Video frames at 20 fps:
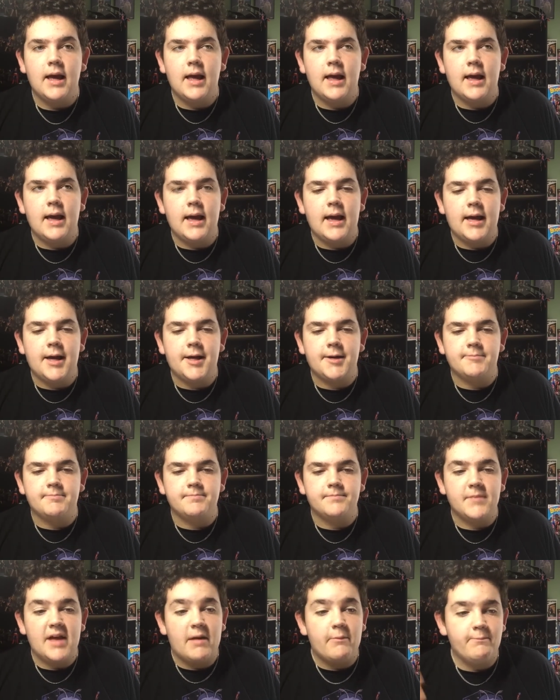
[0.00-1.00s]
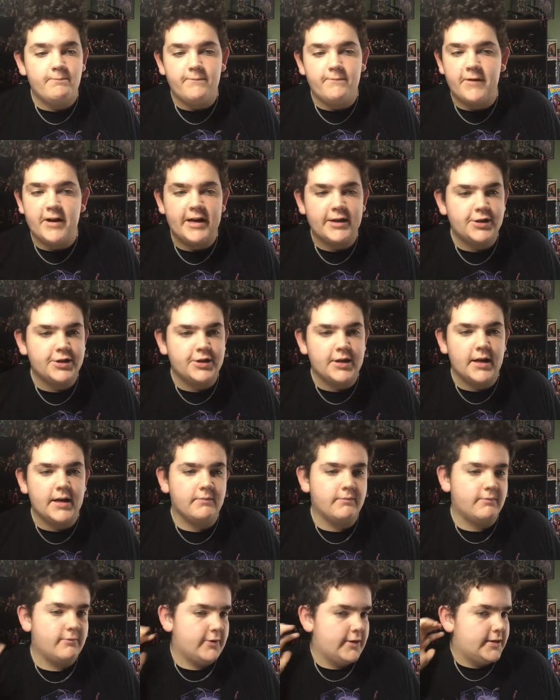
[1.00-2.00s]
Um, I finished it
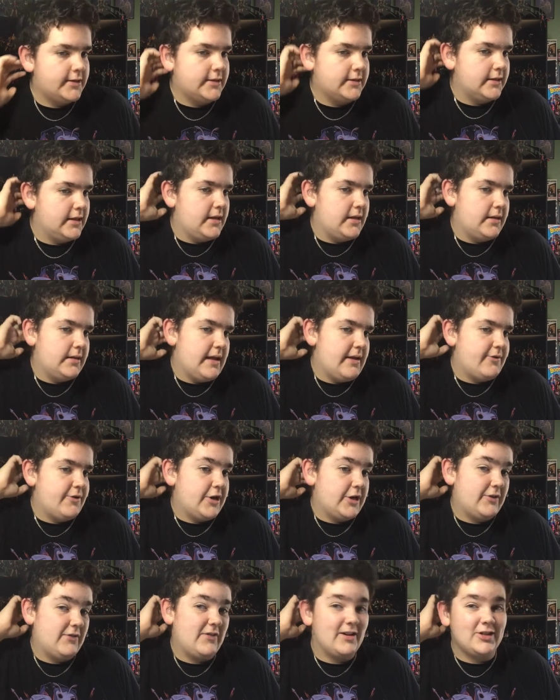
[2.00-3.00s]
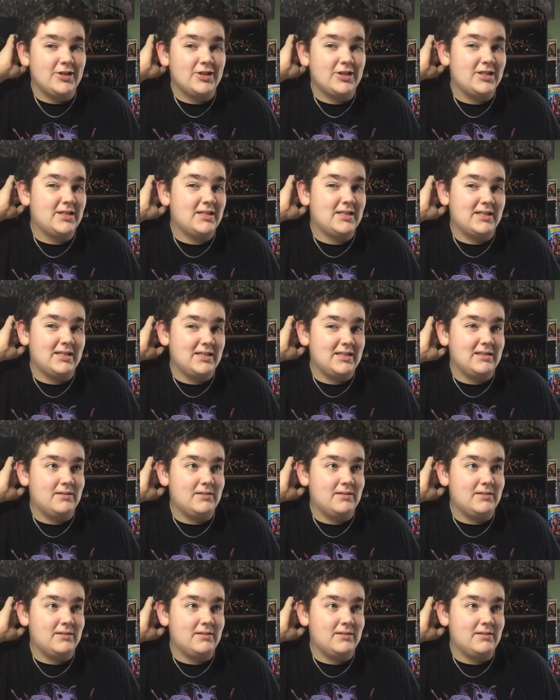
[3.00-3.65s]
recently. They just finished